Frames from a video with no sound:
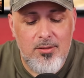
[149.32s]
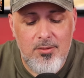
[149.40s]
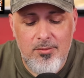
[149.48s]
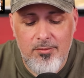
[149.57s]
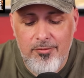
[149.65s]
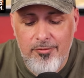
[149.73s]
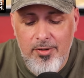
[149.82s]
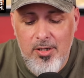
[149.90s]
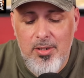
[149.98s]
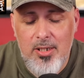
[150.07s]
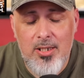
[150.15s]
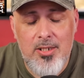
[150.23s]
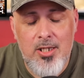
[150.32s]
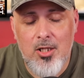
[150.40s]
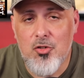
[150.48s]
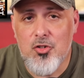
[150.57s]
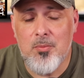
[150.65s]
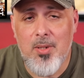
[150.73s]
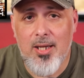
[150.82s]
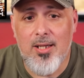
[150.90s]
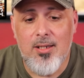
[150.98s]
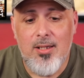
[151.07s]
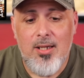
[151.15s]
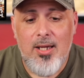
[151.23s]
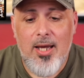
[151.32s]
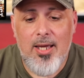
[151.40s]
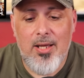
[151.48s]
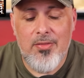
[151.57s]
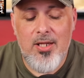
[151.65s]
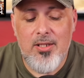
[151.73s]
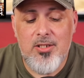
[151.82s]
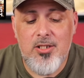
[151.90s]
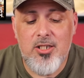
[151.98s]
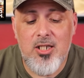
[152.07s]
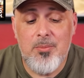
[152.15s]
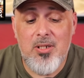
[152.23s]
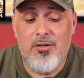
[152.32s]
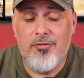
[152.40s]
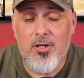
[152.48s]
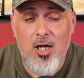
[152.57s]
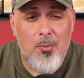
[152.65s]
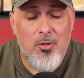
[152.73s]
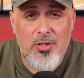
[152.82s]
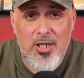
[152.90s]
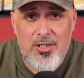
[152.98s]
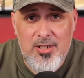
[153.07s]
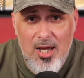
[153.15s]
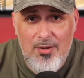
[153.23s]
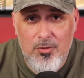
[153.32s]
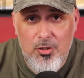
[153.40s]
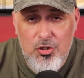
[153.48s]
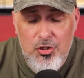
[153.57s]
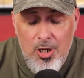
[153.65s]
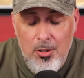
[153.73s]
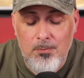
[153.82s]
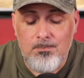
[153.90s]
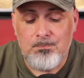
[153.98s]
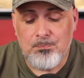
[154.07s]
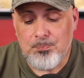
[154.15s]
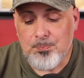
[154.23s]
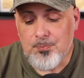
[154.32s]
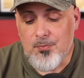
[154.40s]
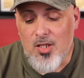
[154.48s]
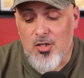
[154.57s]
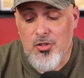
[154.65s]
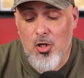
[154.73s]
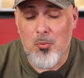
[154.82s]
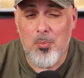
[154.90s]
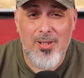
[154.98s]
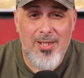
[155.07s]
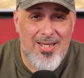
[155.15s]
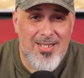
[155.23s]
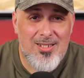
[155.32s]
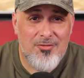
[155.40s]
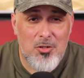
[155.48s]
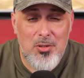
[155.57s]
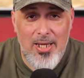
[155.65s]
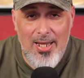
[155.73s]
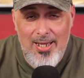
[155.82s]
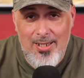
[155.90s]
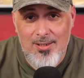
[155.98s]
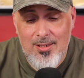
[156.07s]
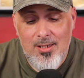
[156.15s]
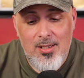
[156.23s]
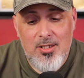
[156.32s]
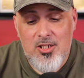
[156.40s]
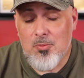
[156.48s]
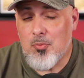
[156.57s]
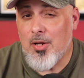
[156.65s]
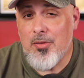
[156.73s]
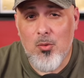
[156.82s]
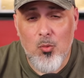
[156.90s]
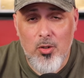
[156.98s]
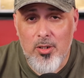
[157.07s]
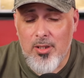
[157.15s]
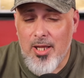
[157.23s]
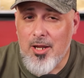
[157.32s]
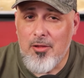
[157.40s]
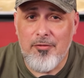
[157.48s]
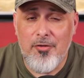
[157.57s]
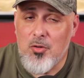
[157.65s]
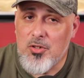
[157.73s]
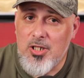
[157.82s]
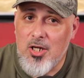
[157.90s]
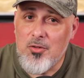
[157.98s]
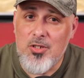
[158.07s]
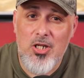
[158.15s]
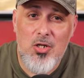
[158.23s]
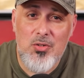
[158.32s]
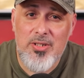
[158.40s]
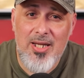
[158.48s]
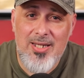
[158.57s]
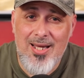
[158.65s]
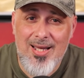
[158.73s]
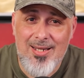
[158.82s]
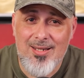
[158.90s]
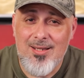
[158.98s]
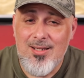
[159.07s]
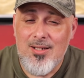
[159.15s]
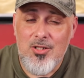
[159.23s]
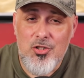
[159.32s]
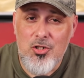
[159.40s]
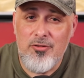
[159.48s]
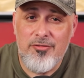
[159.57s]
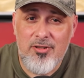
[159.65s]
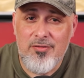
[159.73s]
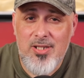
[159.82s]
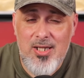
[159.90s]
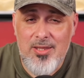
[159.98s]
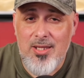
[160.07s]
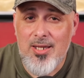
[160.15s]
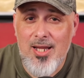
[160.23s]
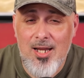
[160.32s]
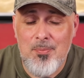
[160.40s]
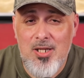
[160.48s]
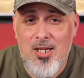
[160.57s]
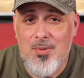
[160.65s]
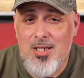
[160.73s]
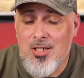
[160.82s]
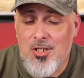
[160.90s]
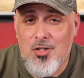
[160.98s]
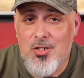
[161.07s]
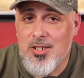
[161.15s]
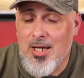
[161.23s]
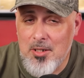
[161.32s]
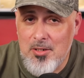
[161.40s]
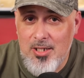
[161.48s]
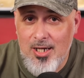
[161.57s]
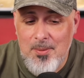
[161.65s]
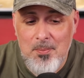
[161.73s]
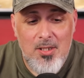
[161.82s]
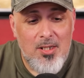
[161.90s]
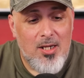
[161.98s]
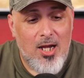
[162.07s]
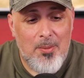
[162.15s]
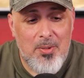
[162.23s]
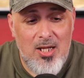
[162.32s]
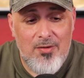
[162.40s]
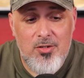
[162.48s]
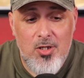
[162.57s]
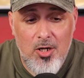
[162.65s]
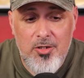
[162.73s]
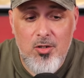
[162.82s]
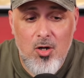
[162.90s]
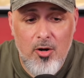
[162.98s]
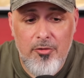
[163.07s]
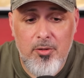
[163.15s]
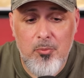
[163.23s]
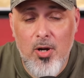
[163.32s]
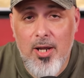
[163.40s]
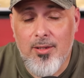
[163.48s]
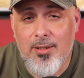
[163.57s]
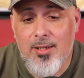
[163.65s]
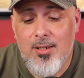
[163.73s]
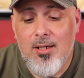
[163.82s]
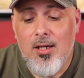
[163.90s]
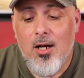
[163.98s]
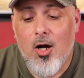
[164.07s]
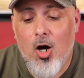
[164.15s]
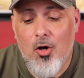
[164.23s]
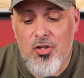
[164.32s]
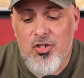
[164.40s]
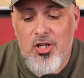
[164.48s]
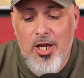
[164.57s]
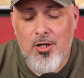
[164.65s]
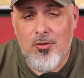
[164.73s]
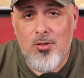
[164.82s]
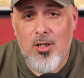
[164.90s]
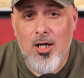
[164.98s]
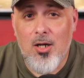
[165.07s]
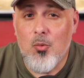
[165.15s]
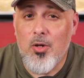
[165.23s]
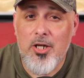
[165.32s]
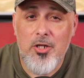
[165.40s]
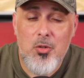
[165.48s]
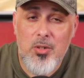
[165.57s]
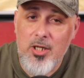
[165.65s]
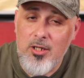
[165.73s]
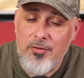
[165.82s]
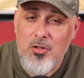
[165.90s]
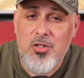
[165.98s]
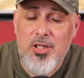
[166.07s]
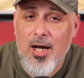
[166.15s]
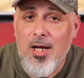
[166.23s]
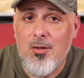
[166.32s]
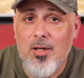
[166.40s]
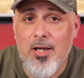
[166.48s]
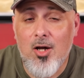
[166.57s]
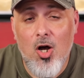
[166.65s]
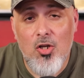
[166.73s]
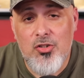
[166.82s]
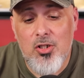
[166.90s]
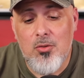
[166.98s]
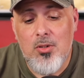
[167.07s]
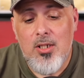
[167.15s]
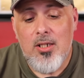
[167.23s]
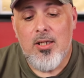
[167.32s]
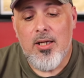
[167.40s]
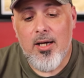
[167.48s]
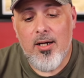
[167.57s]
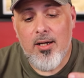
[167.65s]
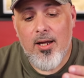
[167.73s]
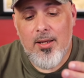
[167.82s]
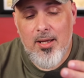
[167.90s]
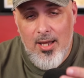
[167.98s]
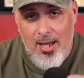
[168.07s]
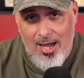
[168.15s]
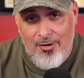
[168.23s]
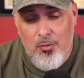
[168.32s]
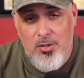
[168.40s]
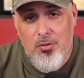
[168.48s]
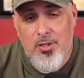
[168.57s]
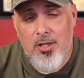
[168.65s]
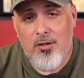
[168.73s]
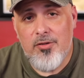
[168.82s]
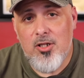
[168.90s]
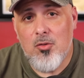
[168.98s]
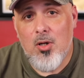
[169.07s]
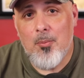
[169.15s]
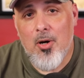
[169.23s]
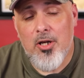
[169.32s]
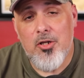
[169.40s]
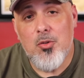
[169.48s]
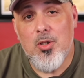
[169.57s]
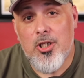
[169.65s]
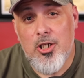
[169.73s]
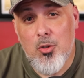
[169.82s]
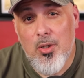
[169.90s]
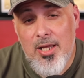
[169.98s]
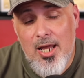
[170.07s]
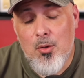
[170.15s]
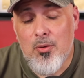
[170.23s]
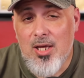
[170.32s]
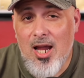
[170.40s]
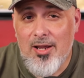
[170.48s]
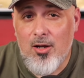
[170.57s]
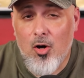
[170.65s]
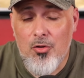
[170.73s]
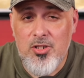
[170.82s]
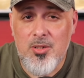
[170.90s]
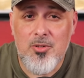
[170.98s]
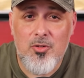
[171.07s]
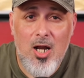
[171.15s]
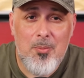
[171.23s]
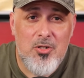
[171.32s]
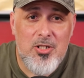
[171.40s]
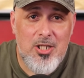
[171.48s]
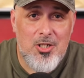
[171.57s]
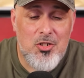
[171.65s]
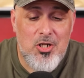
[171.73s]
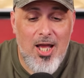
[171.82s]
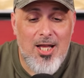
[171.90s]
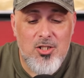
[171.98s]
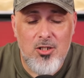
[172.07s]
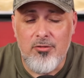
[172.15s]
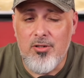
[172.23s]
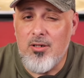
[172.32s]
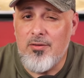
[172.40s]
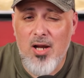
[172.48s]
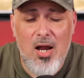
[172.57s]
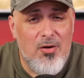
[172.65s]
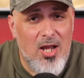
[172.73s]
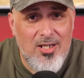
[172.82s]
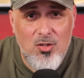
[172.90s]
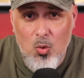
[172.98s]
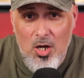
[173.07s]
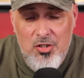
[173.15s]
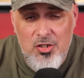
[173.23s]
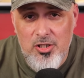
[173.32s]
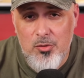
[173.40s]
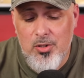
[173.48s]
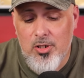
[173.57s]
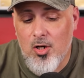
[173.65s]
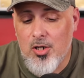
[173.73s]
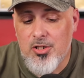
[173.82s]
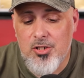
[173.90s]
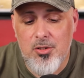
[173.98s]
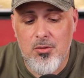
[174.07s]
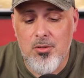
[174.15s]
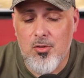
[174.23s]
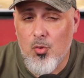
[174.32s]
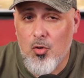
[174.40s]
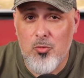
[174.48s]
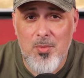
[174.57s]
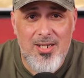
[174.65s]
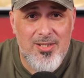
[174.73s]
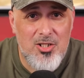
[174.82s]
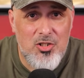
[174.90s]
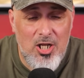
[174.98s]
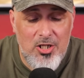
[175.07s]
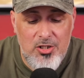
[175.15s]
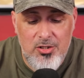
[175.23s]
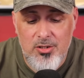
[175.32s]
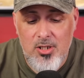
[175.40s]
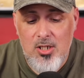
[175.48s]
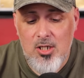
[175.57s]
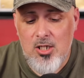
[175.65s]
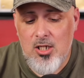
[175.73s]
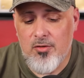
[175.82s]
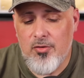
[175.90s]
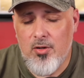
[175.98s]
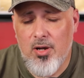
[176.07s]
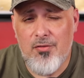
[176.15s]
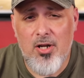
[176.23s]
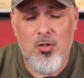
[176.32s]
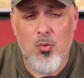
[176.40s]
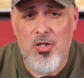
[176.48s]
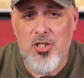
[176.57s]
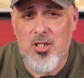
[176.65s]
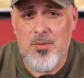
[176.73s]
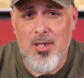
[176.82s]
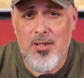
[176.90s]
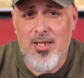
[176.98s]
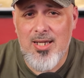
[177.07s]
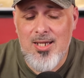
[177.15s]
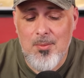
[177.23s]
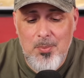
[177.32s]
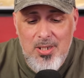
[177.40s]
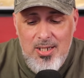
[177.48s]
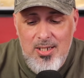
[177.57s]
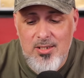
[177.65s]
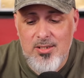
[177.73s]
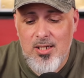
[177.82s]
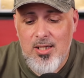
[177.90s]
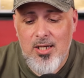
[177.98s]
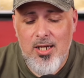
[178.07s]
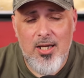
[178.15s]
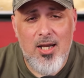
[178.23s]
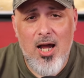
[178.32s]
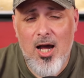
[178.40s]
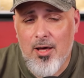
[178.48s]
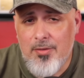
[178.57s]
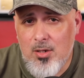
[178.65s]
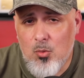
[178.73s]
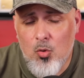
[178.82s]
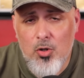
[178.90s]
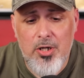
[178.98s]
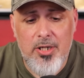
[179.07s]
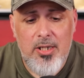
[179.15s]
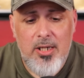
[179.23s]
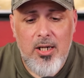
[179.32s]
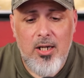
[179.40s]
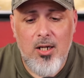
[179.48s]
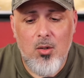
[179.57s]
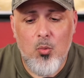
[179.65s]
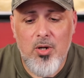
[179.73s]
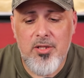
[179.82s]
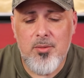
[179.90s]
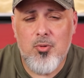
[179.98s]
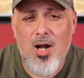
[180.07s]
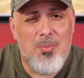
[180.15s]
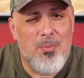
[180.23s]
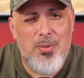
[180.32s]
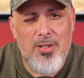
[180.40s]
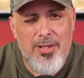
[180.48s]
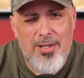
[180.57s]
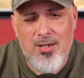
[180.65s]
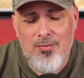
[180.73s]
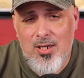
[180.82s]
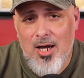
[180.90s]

very intelligent man, and I think this is going to be a phenomenal guest to have on the show. So please, if you can, spread the word. Let other folks know. Tuesday night, June 15th at 9 p.m. Eastern Standard Time, I'm going to have Dr. Arthur Bradley on the channel. Uh, we're going to do an interview style and also uh, after we do the interview, I'm going to do a Q&A with uh, all the subscribers in chat. So if you ever had questions in regards to coronal mass ejections, if you ever had questions about EMPs and how they work, uh, what is the probability of it, how to